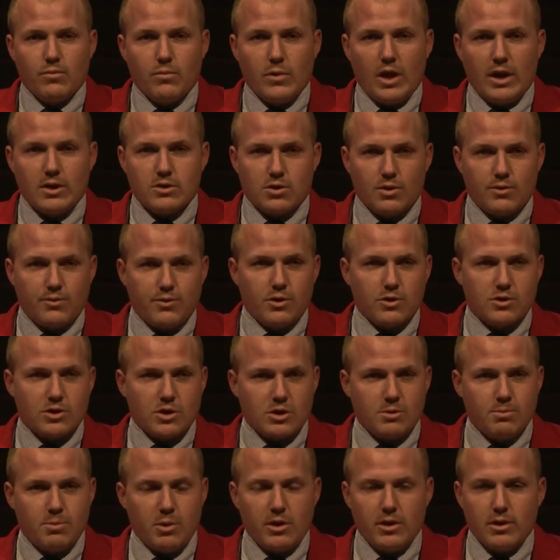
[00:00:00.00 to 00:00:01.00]
has their first
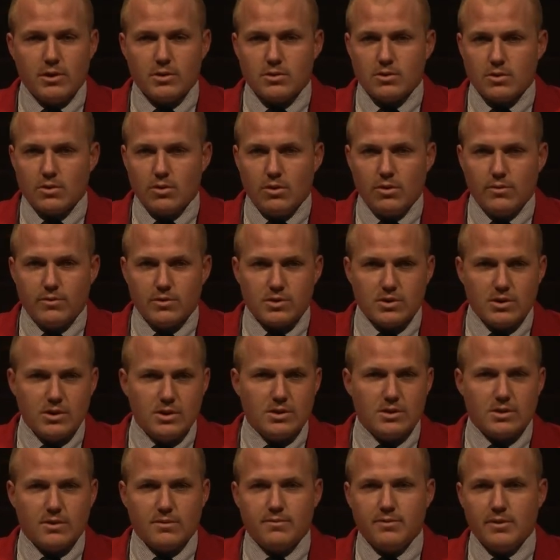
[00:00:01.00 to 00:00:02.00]
experience
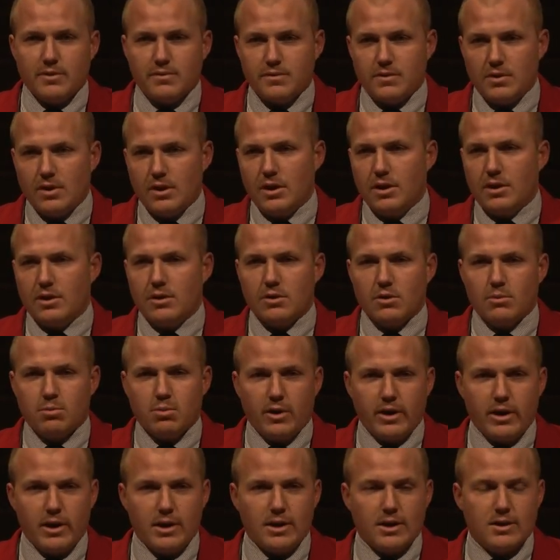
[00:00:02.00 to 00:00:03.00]
overseas at 15, and they're
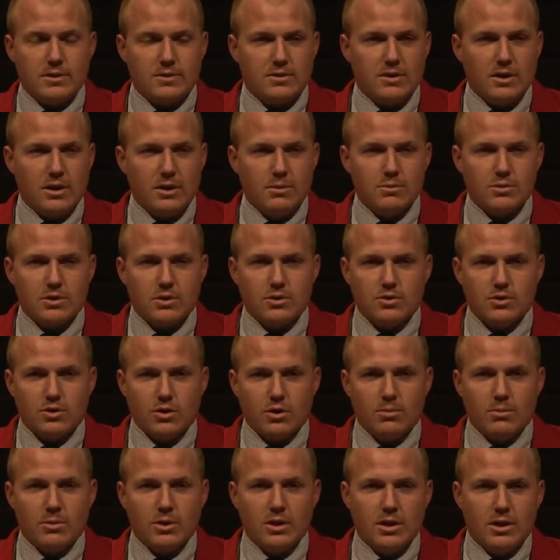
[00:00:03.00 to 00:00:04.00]
playing against teams in
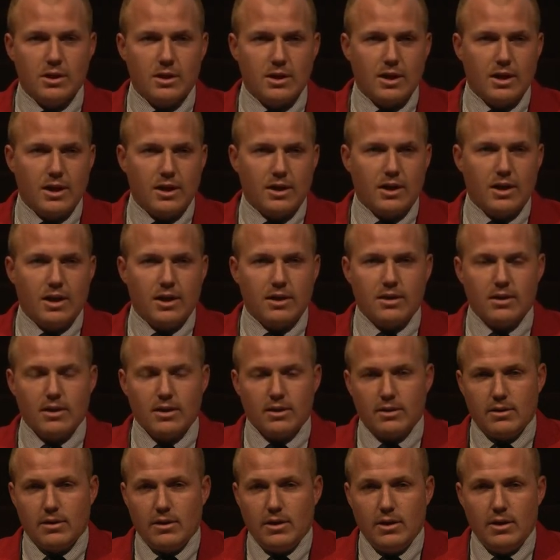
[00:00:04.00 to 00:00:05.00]
Germany, and I
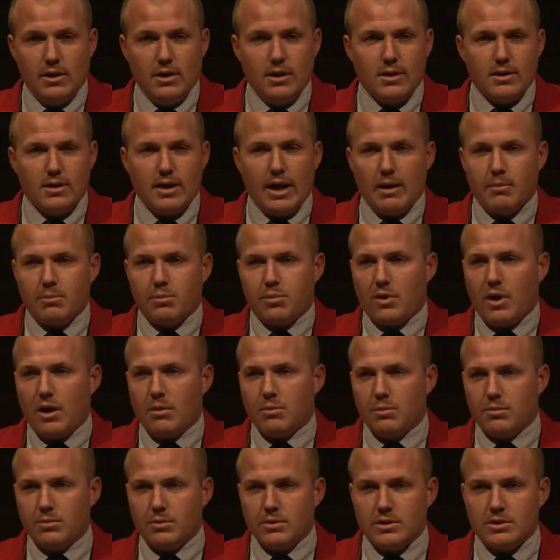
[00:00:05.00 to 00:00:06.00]
think that
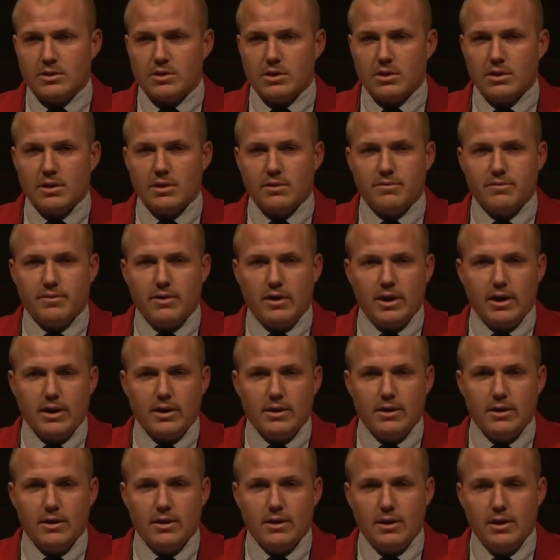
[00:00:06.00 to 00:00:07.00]
probably
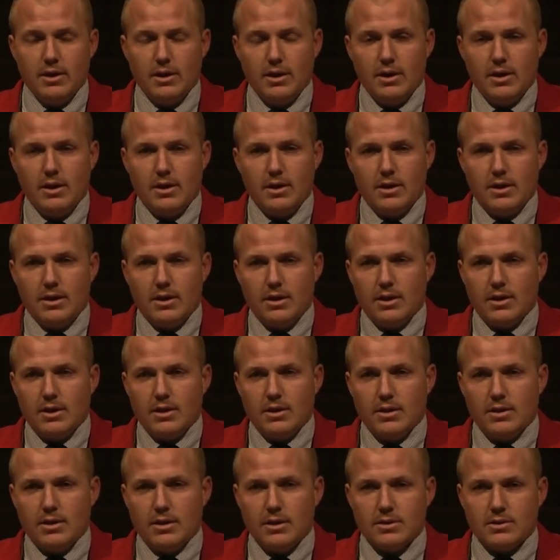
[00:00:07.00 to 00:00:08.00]
solidified
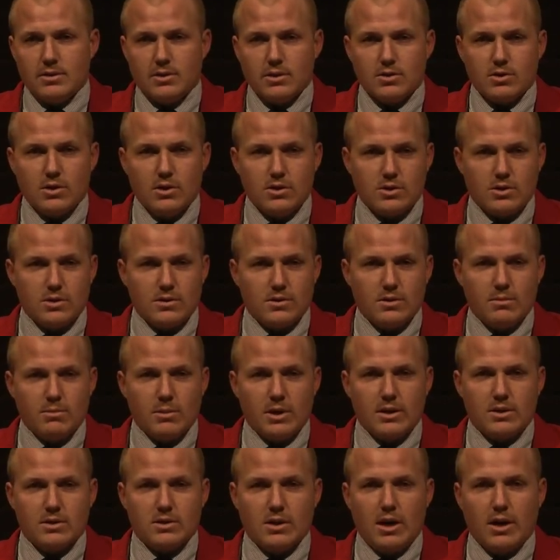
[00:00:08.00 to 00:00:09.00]
his decision to
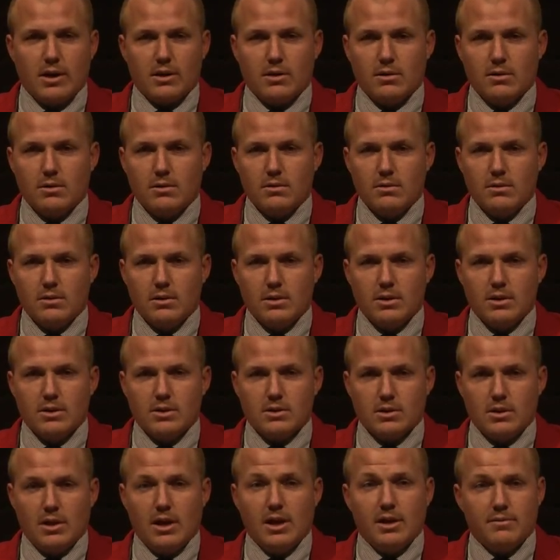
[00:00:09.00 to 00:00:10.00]
make soccer
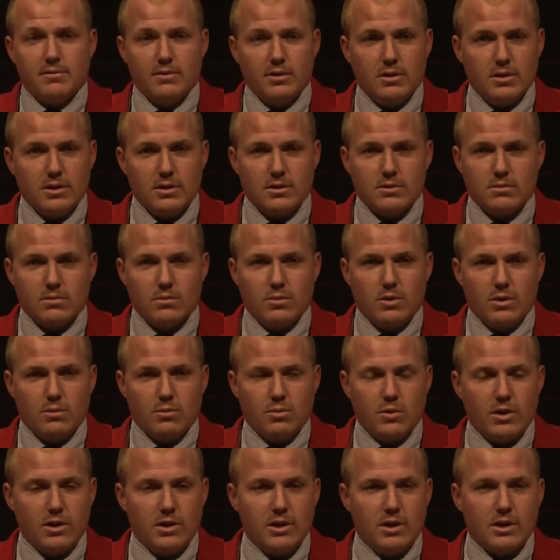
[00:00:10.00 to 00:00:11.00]
his life, at least
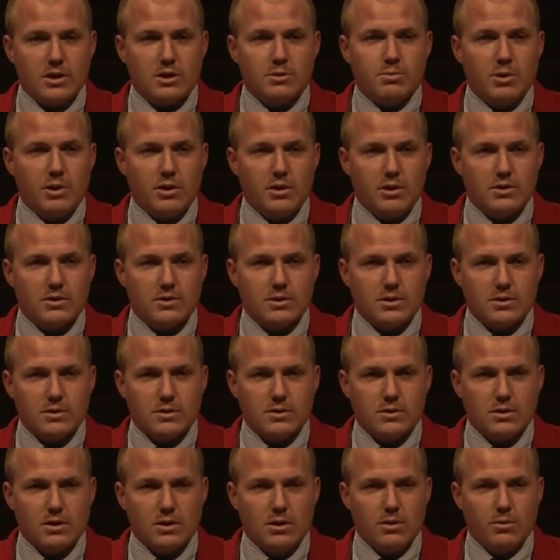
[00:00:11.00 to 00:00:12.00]
one of the
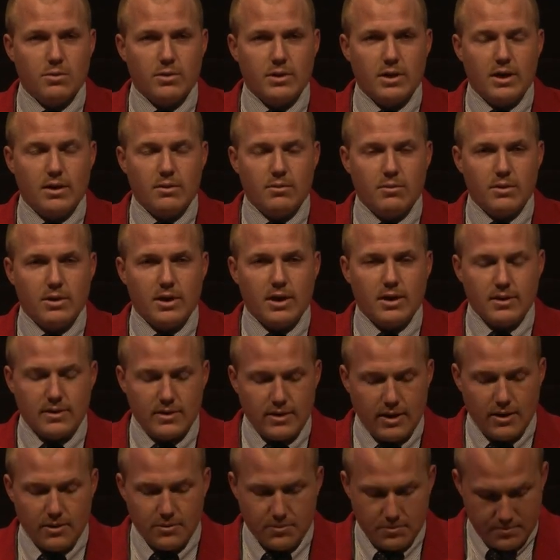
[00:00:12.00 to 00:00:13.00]
experiences, without a
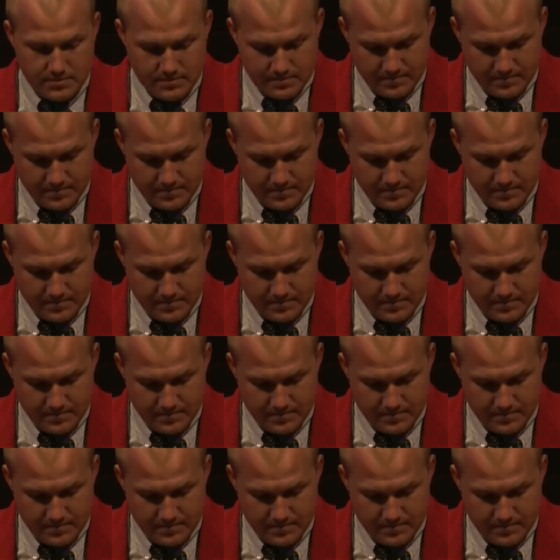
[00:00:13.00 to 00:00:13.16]
doubt.